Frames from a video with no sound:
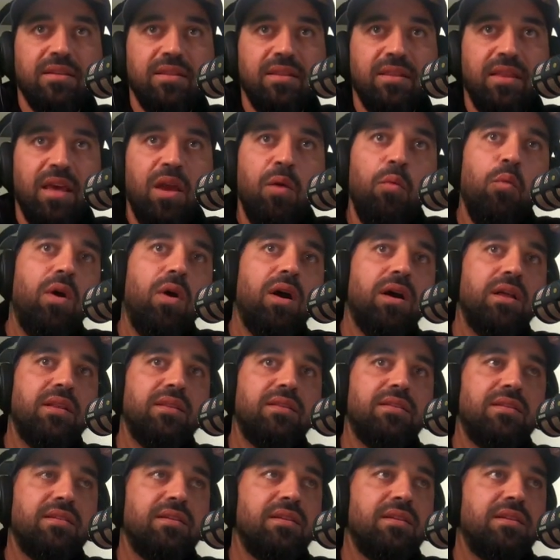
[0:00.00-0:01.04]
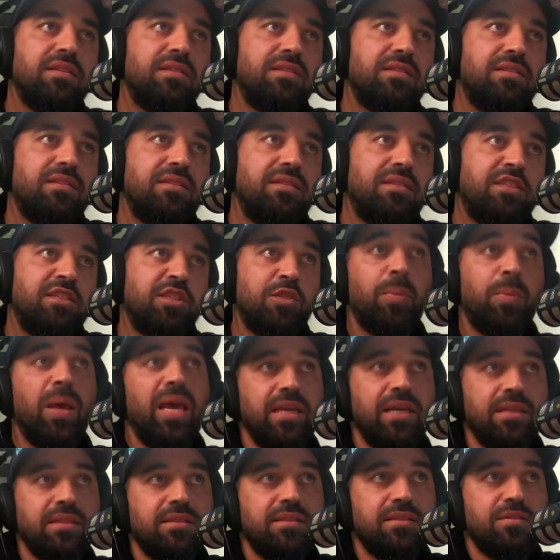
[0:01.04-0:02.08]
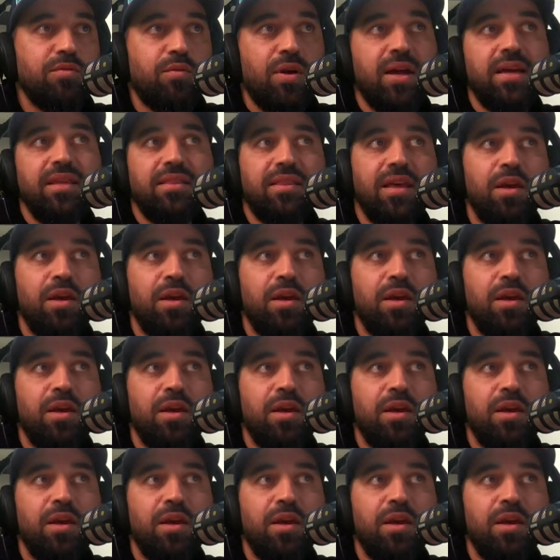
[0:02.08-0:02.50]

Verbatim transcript: They want space, right?